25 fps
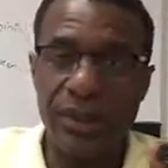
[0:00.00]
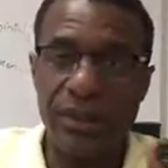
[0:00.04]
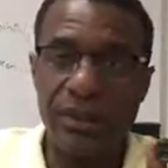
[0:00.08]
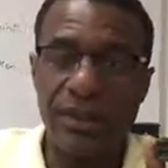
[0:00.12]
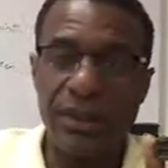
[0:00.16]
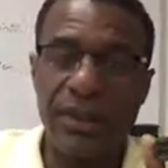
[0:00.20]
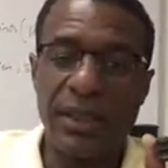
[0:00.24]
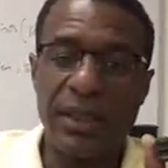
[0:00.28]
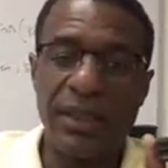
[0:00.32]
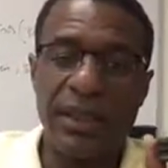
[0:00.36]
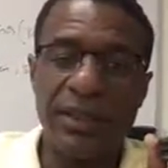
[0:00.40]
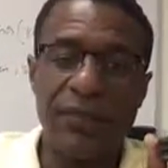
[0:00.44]

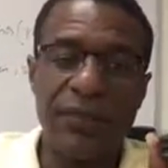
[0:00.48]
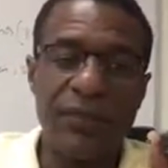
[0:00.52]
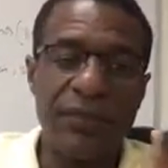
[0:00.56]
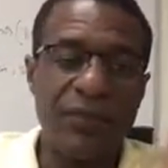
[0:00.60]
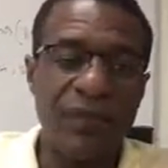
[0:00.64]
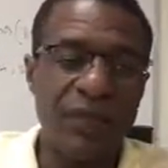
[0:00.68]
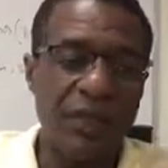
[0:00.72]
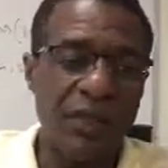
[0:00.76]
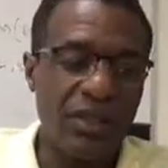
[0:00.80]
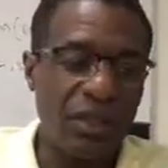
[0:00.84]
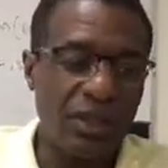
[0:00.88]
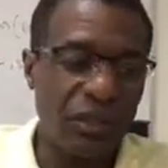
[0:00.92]
Okay?
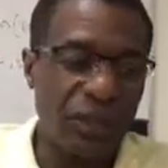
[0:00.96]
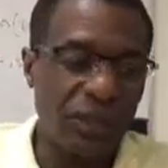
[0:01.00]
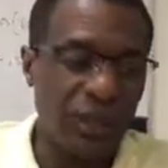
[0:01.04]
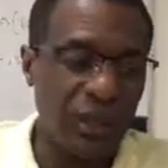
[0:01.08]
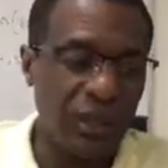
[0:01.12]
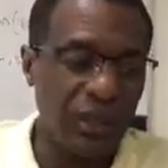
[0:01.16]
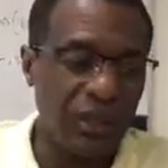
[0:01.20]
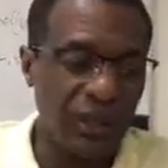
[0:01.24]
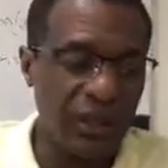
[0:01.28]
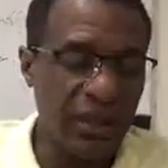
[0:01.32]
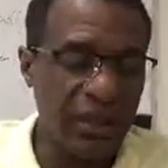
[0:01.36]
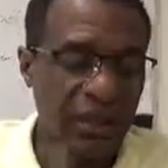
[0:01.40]
So when
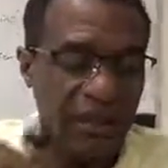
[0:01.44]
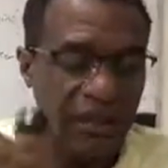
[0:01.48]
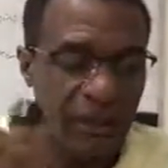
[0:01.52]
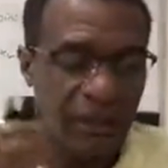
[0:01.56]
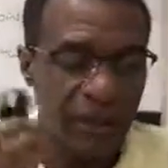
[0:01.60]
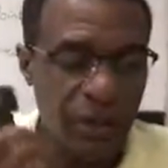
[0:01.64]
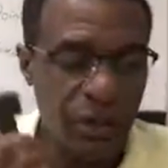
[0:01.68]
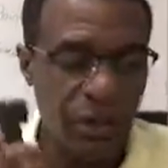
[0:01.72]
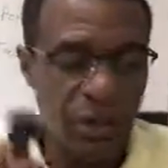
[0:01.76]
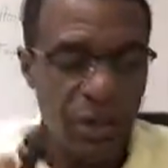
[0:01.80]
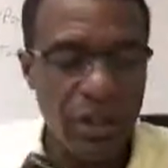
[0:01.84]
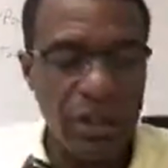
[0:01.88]
you're looking
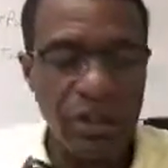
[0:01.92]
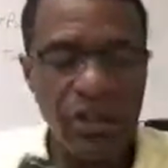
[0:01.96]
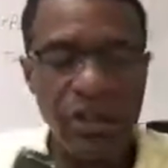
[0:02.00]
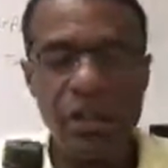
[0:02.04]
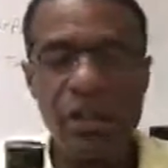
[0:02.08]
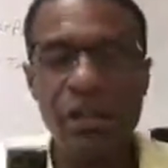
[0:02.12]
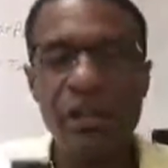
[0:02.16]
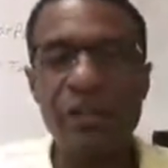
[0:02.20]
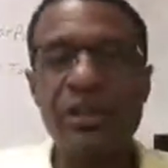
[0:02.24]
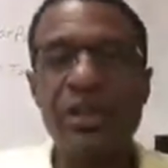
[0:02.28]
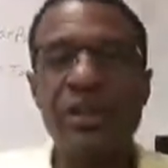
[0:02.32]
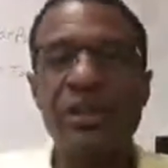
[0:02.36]
for a
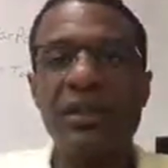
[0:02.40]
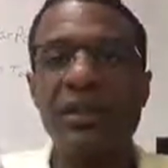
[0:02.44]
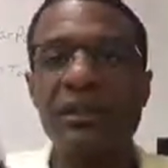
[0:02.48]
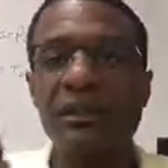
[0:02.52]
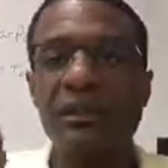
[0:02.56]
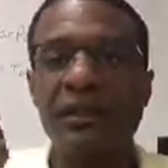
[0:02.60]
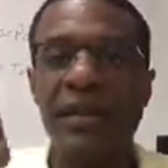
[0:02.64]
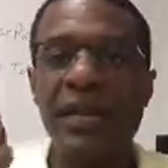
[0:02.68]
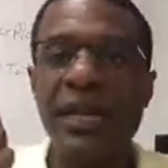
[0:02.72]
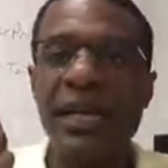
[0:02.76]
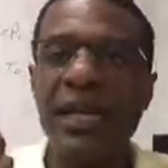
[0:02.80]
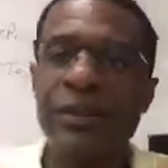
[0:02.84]
charger, look
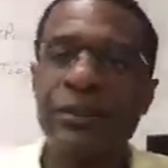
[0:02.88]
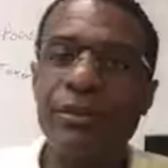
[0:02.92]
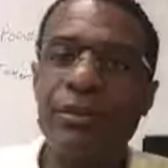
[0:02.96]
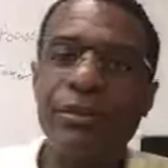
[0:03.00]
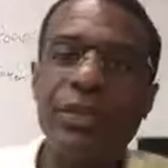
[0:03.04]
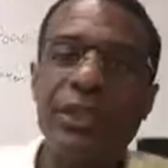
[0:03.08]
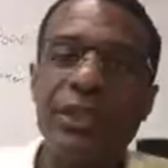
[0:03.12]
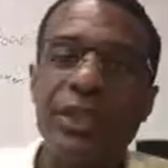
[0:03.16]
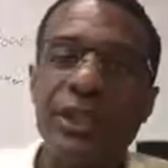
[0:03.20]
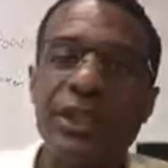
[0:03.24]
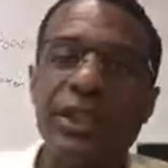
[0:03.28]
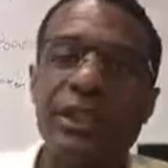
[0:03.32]
for the
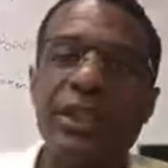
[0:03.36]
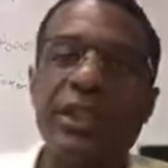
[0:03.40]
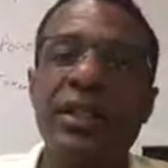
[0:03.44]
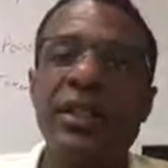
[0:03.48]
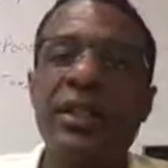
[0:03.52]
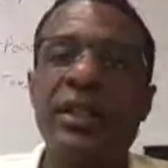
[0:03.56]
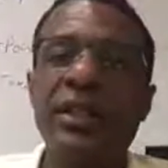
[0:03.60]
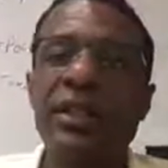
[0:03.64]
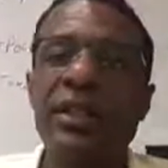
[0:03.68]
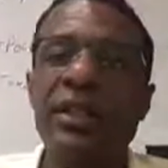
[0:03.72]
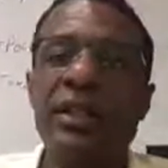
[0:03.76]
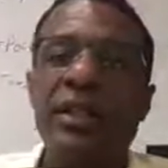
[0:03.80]
amperage.
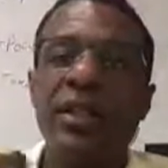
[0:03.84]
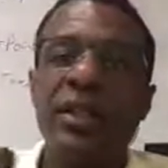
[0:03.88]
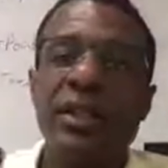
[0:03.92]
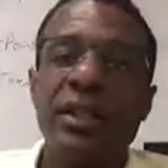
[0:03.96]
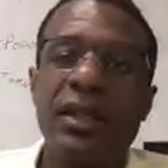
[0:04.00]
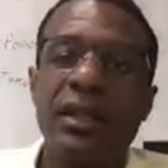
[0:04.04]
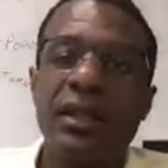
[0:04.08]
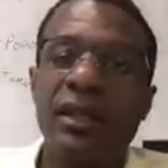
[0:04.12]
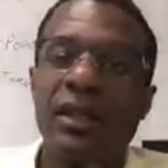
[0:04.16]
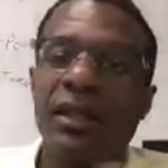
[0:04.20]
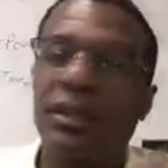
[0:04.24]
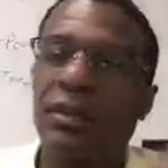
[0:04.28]

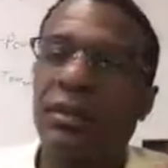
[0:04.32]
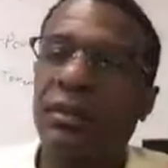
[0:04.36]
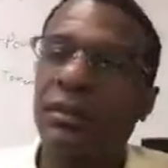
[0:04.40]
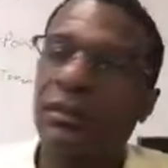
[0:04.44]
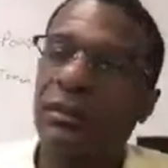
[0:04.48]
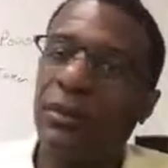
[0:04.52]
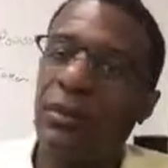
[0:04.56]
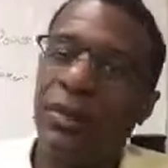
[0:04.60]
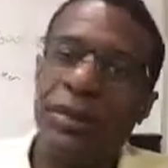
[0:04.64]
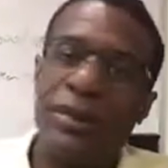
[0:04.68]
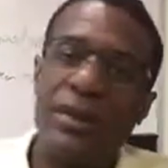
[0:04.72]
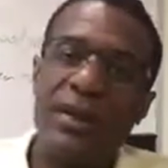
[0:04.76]

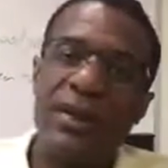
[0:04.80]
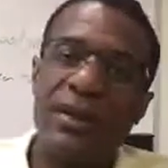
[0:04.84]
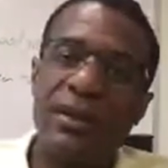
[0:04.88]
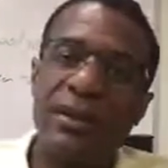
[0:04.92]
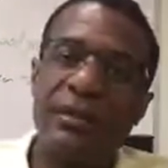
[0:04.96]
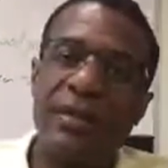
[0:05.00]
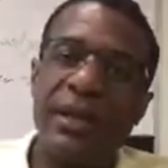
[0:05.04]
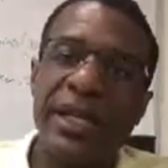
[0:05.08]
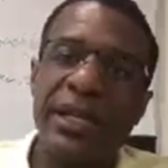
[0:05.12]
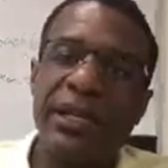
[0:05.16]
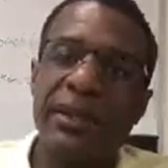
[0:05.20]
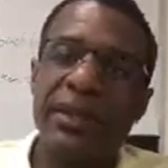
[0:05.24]
More is
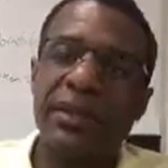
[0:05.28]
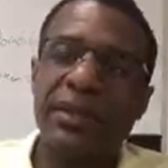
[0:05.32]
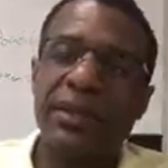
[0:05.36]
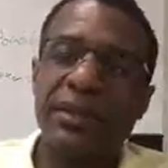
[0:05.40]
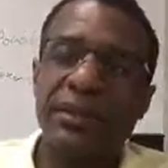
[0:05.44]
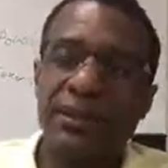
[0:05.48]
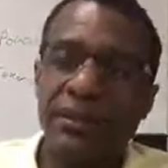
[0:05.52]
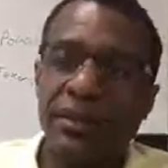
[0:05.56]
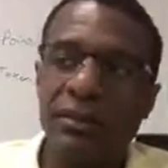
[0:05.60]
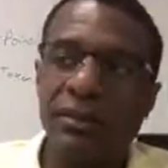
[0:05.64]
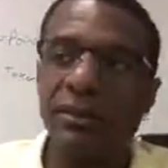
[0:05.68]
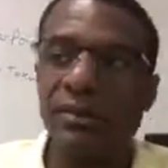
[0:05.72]

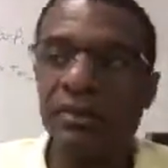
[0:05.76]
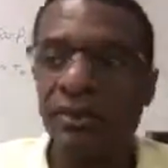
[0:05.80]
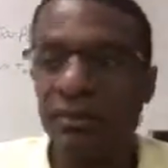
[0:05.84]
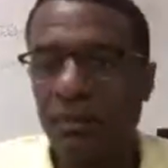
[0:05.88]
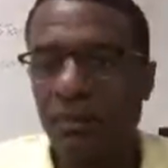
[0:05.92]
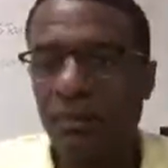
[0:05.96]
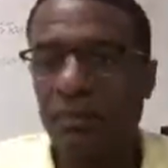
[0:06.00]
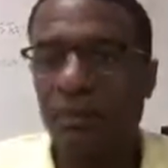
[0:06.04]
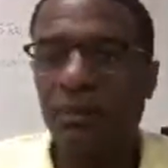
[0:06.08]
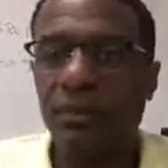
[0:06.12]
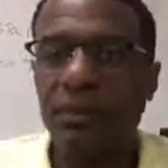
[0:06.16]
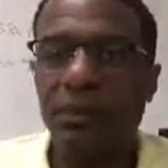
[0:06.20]
better,
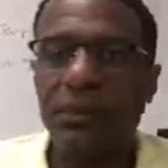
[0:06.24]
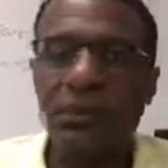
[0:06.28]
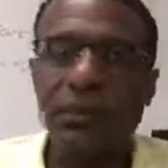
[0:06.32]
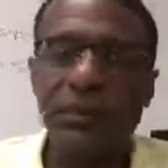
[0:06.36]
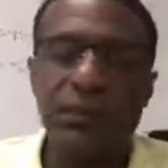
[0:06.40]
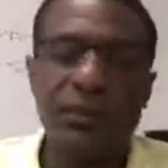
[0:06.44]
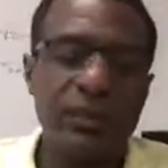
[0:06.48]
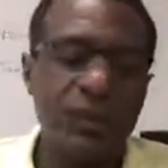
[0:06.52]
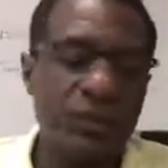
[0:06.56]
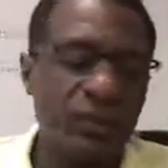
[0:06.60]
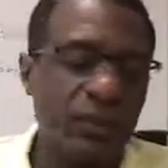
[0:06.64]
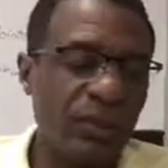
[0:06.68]

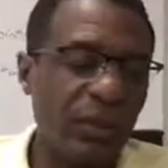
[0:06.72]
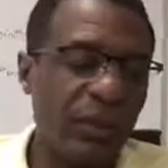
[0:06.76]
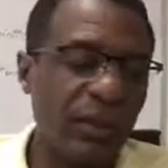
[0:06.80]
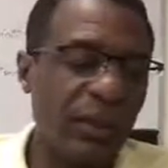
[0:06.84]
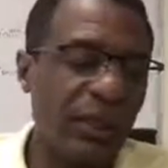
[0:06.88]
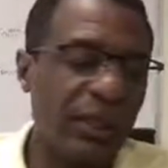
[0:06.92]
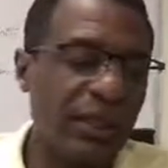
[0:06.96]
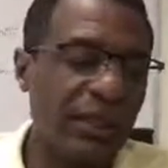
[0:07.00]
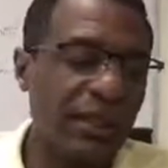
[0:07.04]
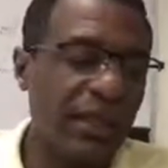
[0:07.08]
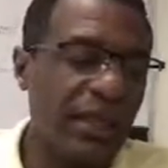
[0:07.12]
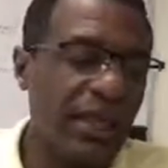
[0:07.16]
more or
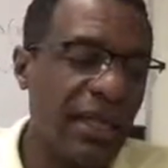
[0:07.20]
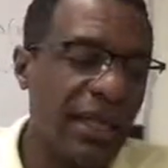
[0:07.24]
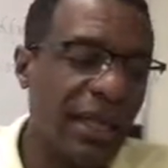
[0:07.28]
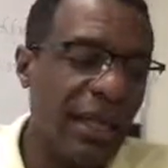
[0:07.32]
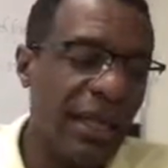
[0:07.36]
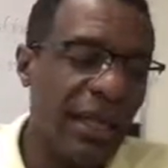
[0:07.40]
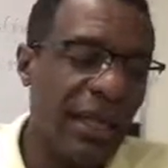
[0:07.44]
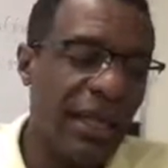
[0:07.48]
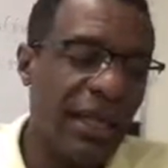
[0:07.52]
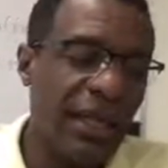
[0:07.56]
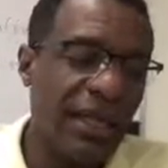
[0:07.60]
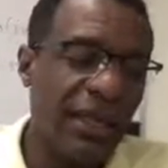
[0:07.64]
less,
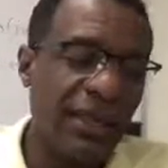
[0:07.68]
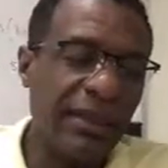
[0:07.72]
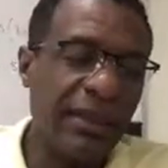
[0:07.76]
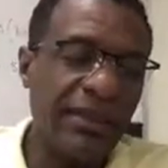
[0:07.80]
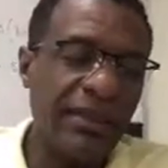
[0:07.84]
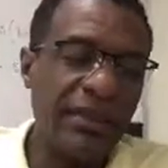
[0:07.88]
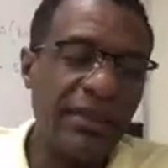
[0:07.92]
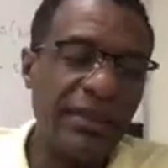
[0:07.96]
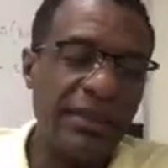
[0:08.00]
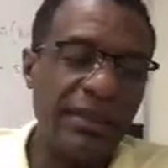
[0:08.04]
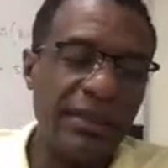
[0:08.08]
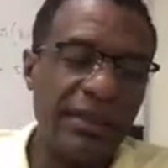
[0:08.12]

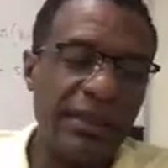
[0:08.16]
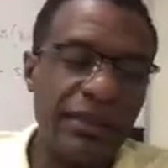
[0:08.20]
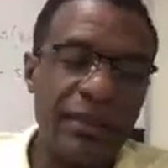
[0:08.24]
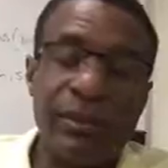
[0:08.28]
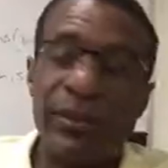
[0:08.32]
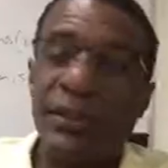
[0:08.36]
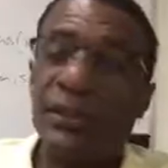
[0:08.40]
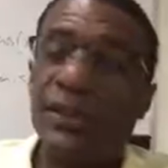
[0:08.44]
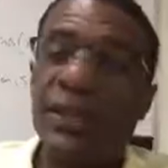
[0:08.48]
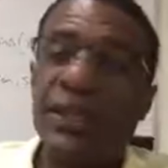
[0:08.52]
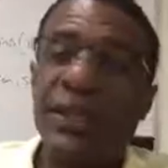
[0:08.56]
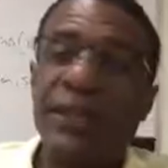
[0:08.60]
and you'll
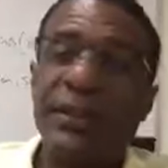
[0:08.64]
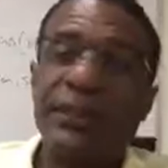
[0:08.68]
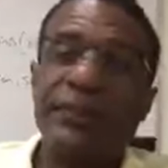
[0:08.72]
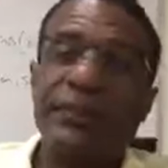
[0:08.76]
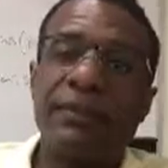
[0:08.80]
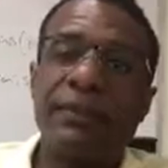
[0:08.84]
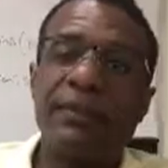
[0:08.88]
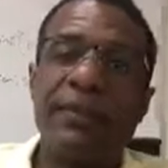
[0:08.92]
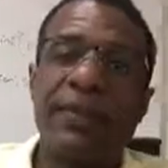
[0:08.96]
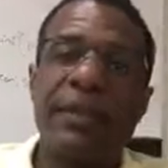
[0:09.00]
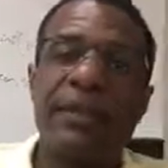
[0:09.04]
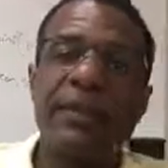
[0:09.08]
be fine.
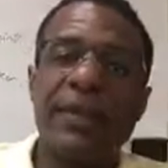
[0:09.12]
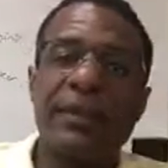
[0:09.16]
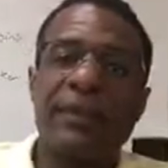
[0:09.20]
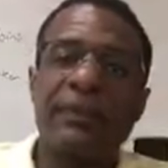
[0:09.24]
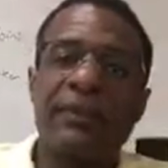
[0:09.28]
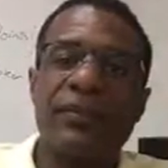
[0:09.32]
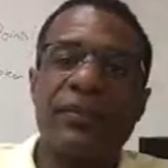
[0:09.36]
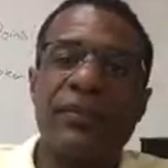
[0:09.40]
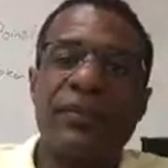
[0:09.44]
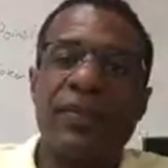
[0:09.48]
All right.